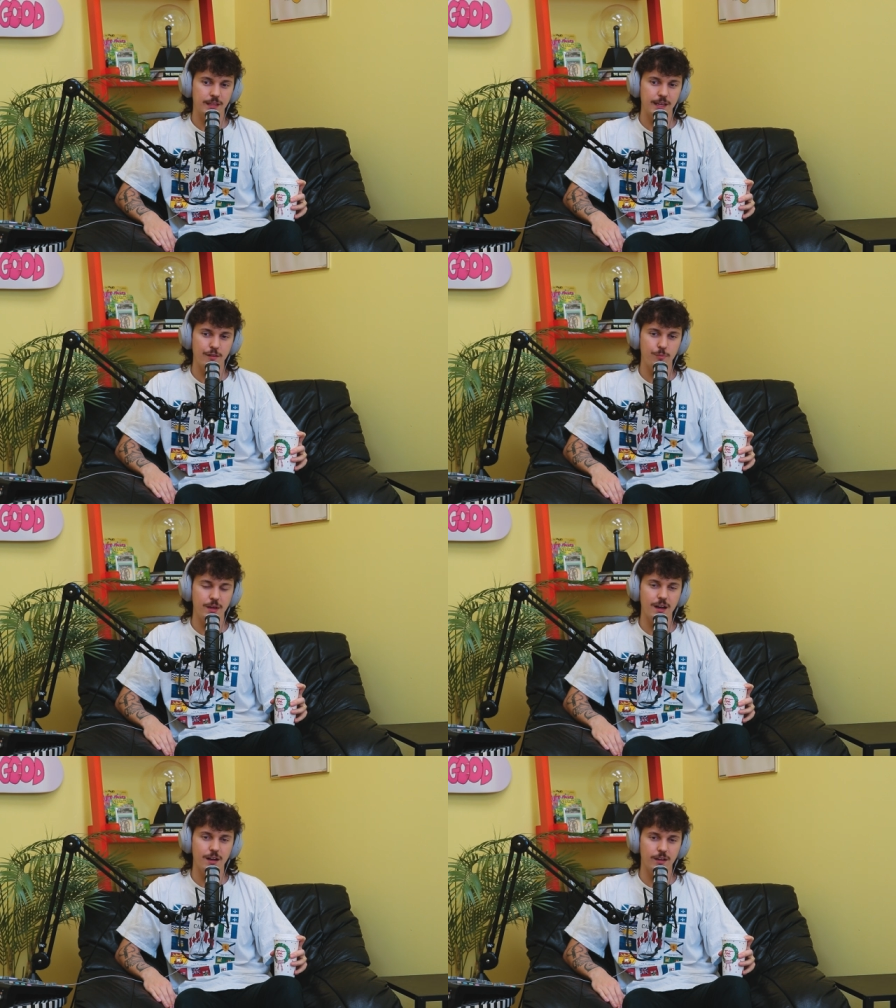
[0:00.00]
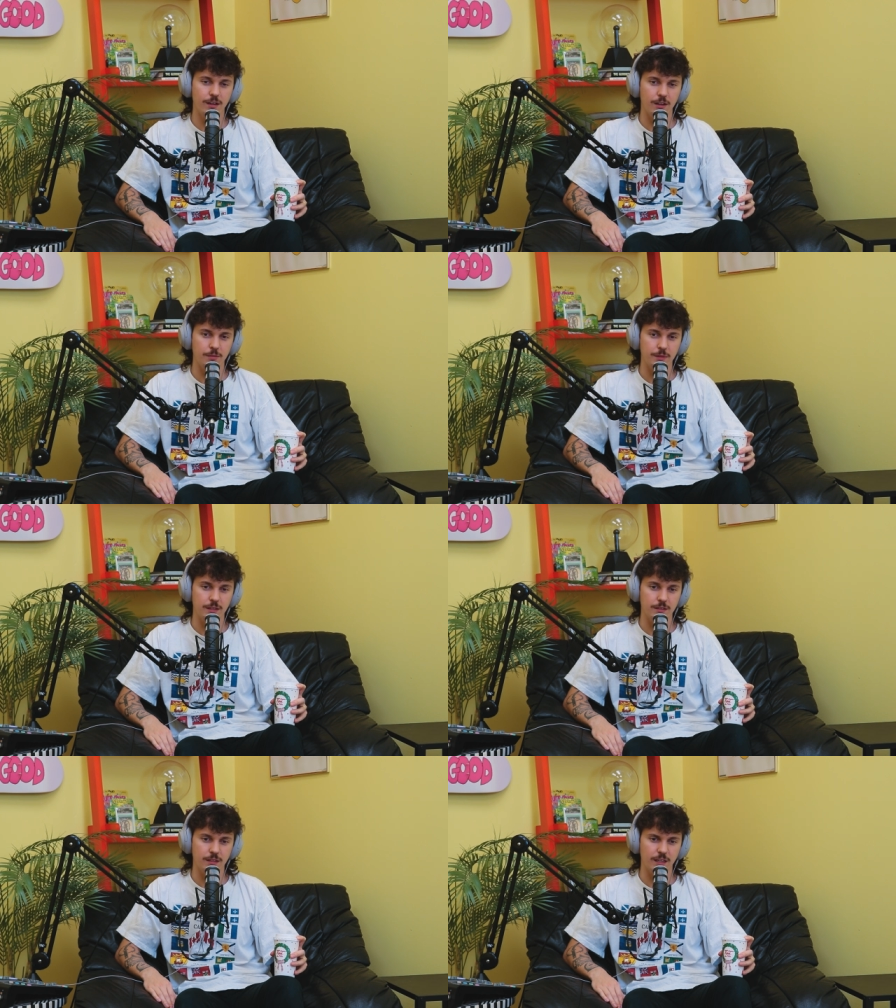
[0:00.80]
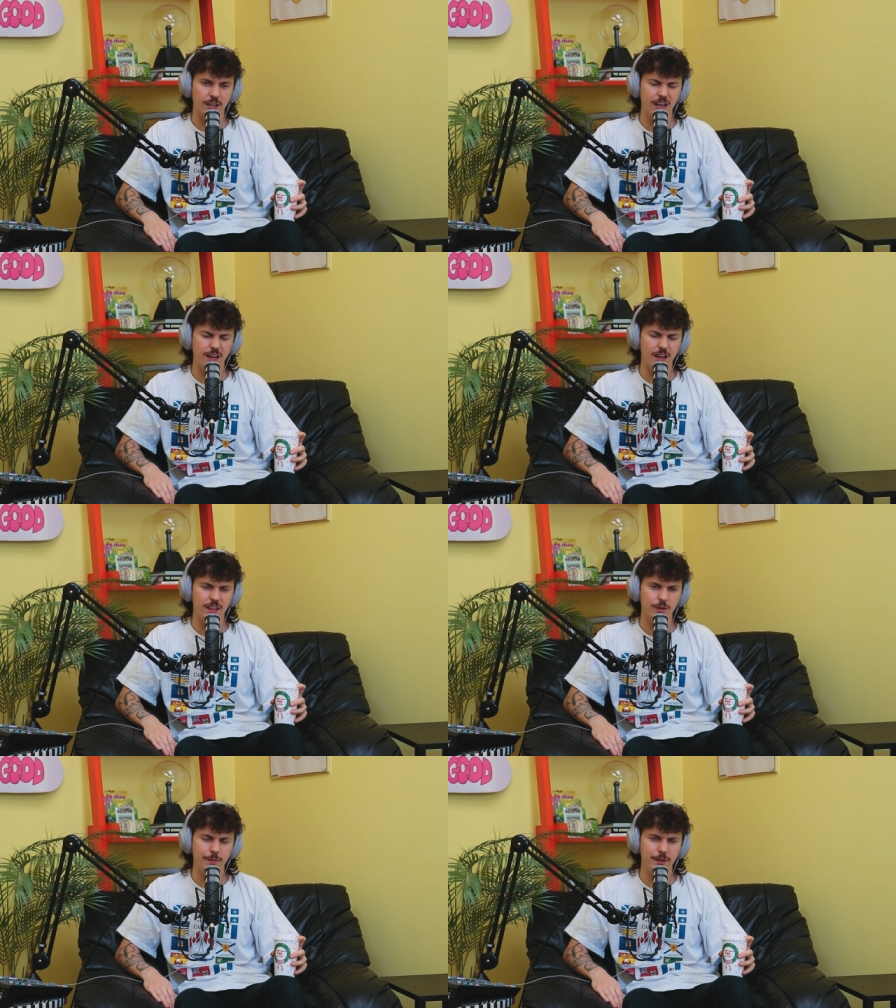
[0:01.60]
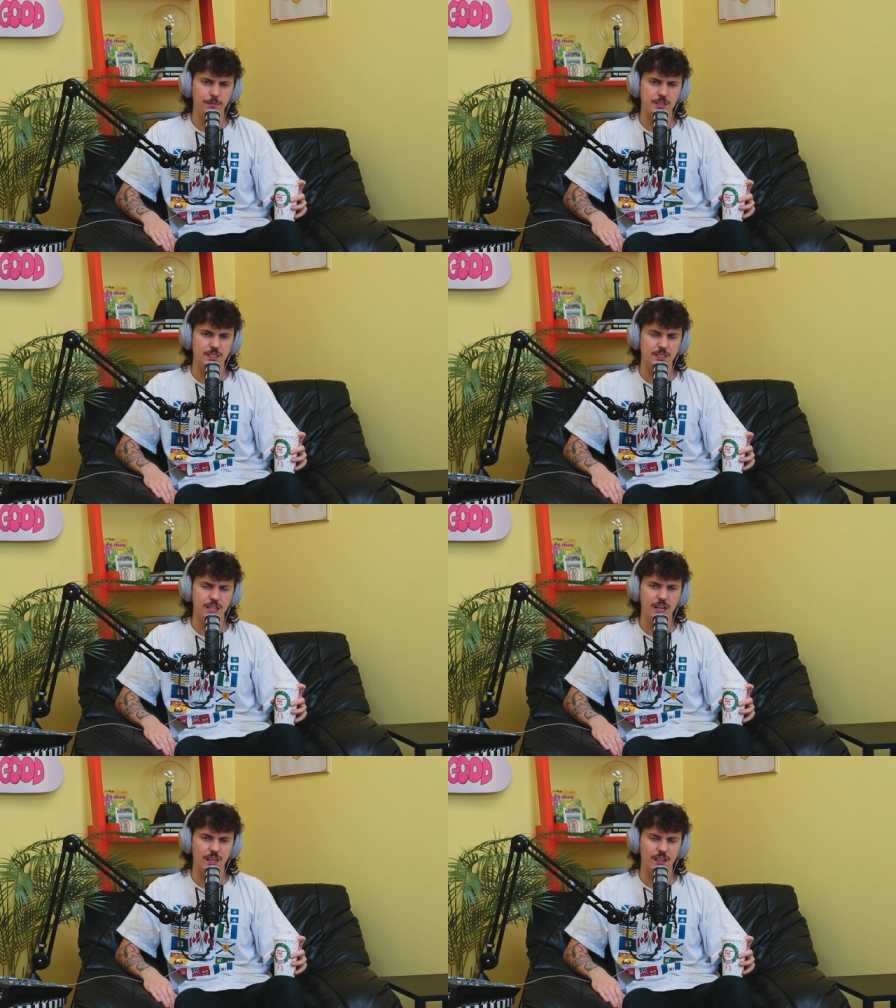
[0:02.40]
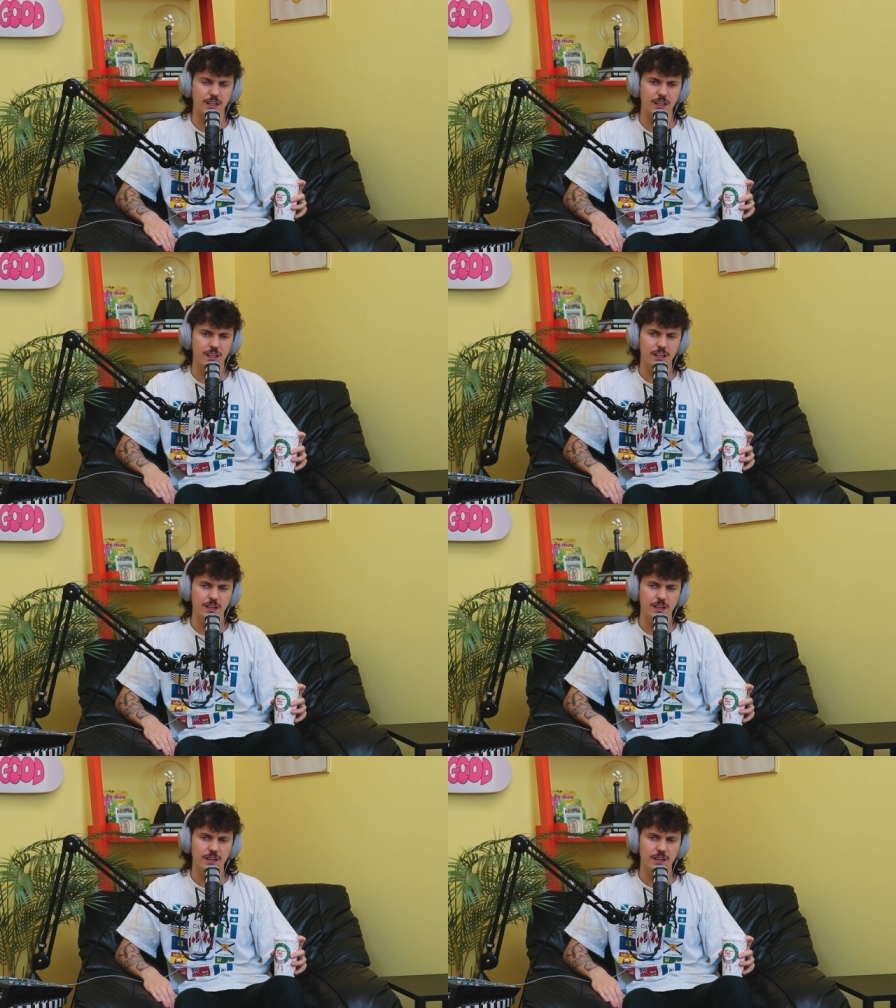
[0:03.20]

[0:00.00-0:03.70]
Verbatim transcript: The FBI called me. They're like, yeah, I think we made a mistake. It